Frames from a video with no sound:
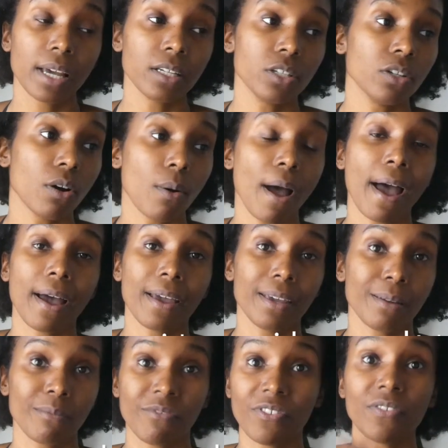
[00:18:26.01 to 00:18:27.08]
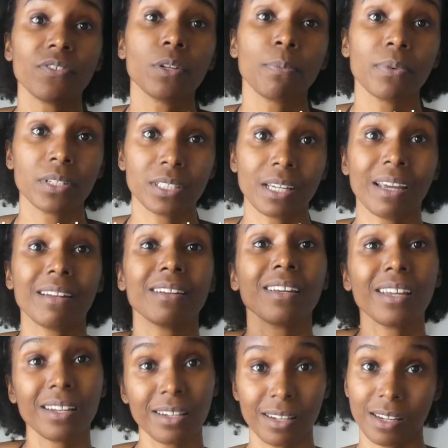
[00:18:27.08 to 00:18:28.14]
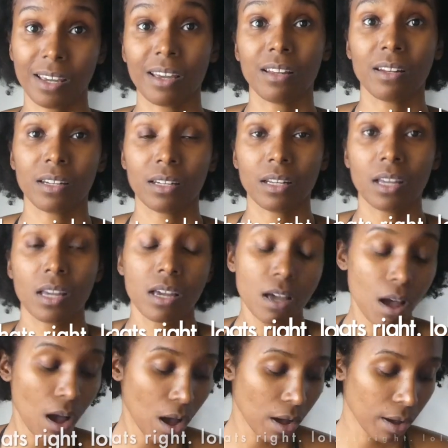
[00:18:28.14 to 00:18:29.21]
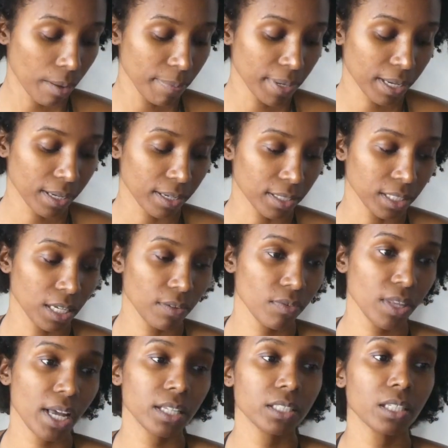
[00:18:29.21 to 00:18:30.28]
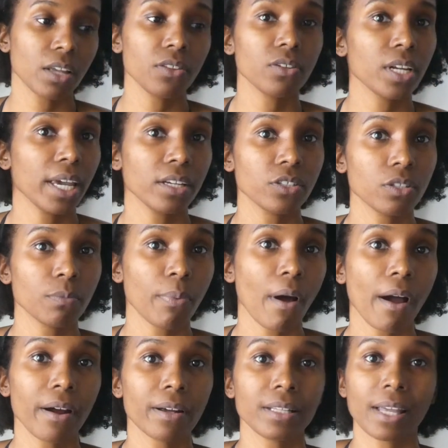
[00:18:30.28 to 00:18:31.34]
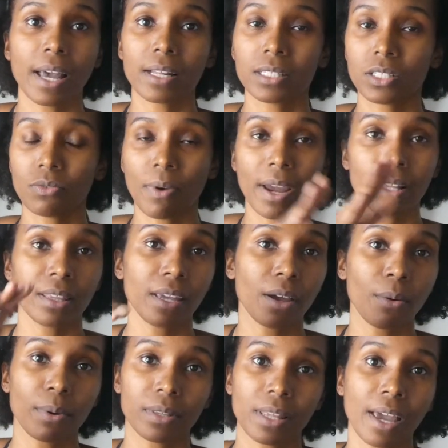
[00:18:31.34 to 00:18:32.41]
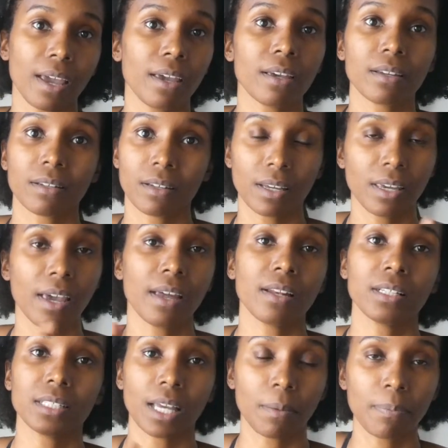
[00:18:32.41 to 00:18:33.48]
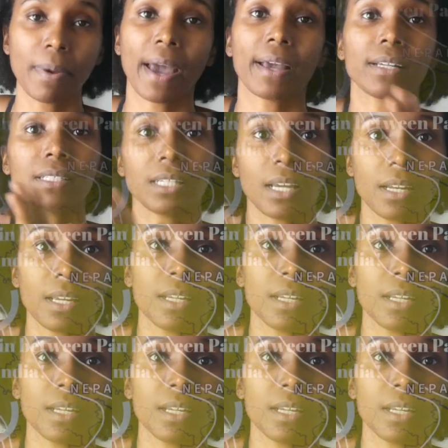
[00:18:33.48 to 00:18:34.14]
You know, I am 50% Indian, because even that Southern Asian part, that's right there with, like, again, it's like Pakistan,